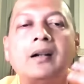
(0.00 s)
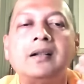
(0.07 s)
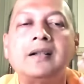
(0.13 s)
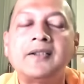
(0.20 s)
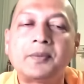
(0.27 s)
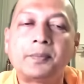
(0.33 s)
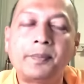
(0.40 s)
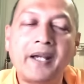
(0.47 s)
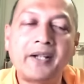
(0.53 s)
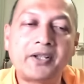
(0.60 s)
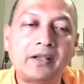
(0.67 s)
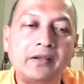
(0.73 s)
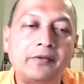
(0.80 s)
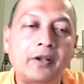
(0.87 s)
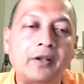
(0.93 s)

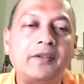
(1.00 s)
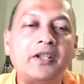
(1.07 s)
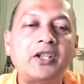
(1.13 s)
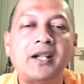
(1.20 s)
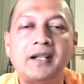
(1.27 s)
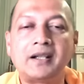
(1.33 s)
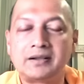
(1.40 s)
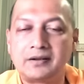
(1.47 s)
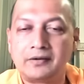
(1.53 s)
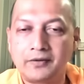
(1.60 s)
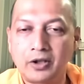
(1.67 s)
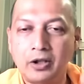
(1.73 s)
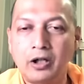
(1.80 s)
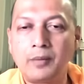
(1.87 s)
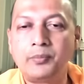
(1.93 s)
dispassion for Vishaya,
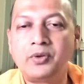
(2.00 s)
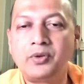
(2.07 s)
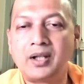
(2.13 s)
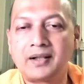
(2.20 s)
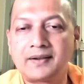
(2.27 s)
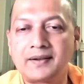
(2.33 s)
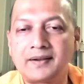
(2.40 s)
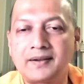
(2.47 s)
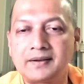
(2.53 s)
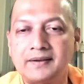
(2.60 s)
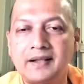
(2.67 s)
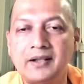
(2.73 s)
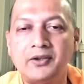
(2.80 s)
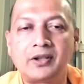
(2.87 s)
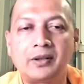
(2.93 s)
for objects,
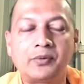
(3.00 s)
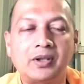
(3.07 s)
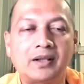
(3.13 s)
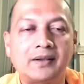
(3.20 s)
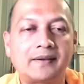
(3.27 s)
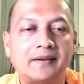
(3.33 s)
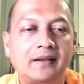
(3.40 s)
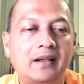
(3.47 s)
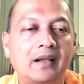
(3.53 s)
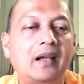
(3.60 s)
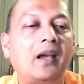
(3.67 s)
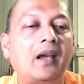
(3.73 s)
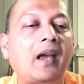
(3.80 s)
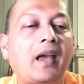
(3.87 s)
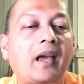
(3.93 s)
sense objects.
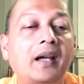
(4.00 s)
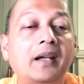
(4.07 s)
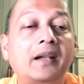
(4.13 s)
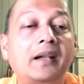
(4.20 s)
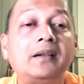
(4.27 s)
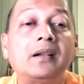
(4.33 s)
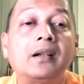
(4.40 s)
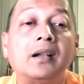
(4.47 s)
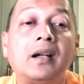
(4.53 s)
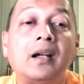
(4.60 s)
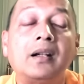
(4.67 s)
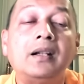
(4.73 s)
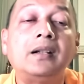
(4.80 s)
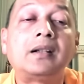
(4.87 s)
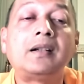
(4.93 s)
And
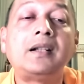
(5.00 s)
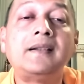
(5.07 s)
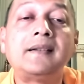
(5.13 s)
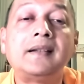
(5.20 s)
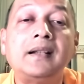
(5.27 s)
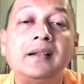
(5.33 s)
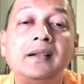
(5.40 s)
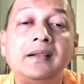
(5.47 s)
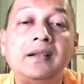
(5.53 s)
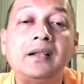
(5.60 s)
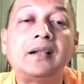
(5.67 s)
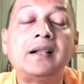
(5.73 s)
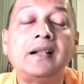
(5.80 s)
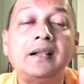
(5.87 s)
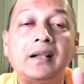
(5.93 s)
an increasing
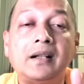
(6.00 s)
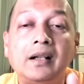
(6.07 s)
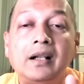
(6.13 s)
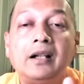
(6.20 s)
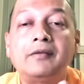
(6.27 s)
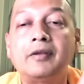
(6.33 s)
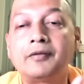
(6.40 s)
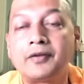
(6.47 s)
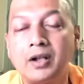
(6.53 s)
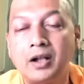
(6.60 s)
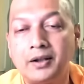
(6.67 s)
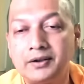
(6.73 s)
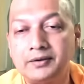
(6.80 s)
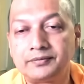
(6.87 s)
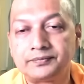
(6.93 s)
yearning and love of God.